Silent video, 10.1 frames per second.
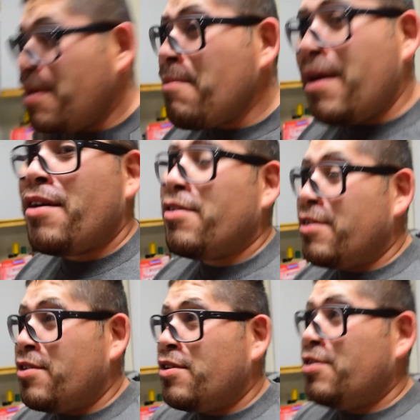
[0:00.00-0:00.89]
me about
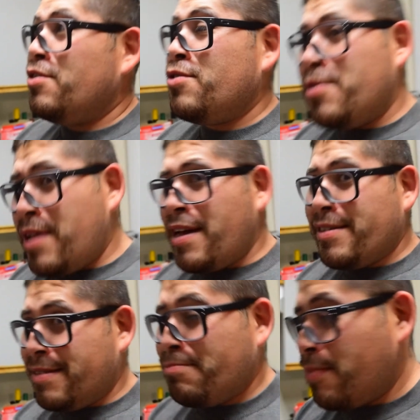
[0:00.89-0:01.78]
2
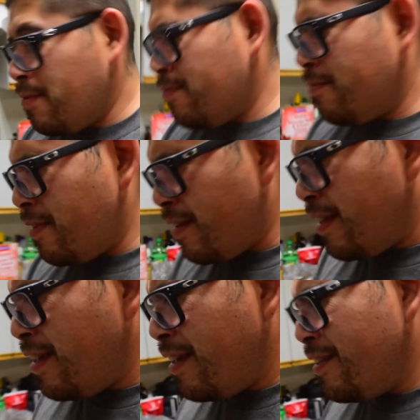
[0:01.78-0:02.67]
days
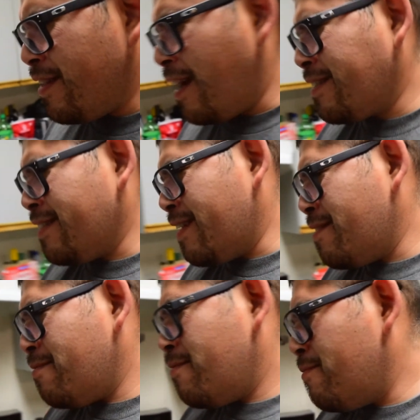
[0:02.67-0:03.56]
to actually
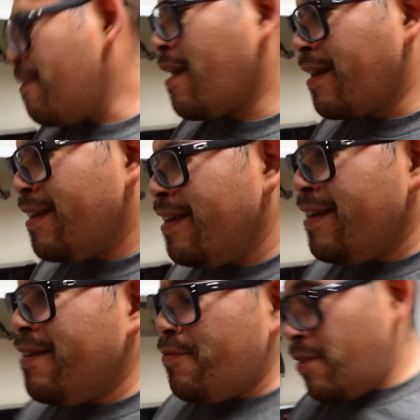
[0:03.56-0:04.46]
make.
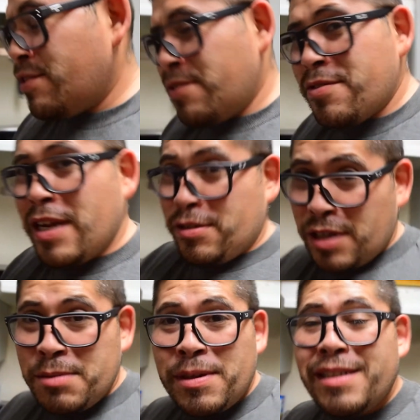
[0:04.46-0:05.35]
First doing the Rice
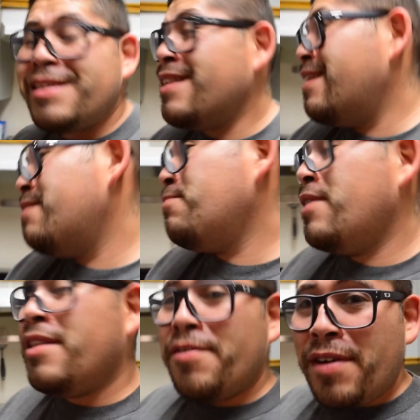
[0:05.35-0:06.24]
Krispies, and then
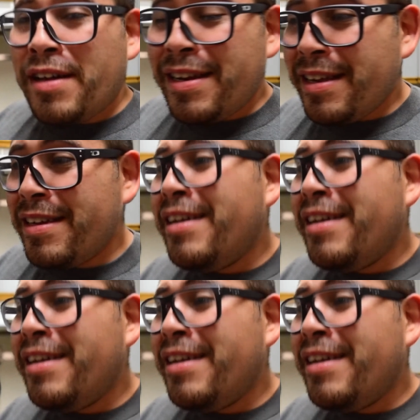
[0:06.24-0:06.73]
putting the fondant in.